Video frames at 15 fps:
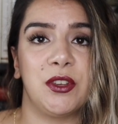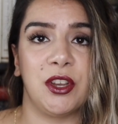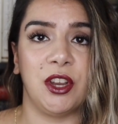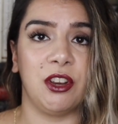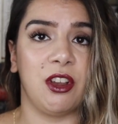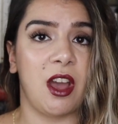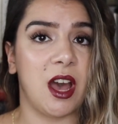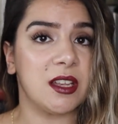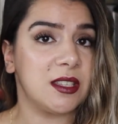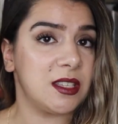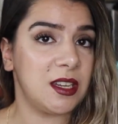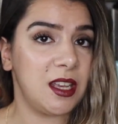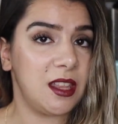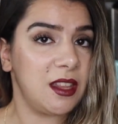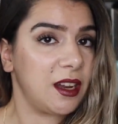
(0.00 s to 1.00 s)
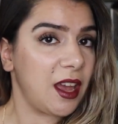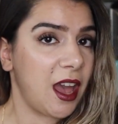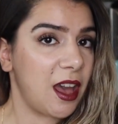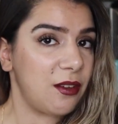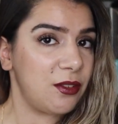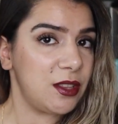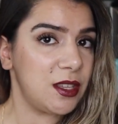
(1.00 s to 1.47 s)
curiosity that I
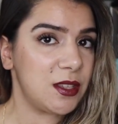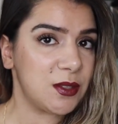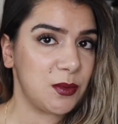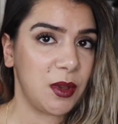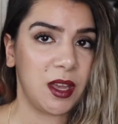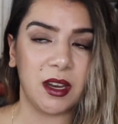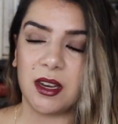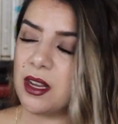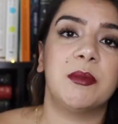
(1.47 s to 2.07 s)
have with this one.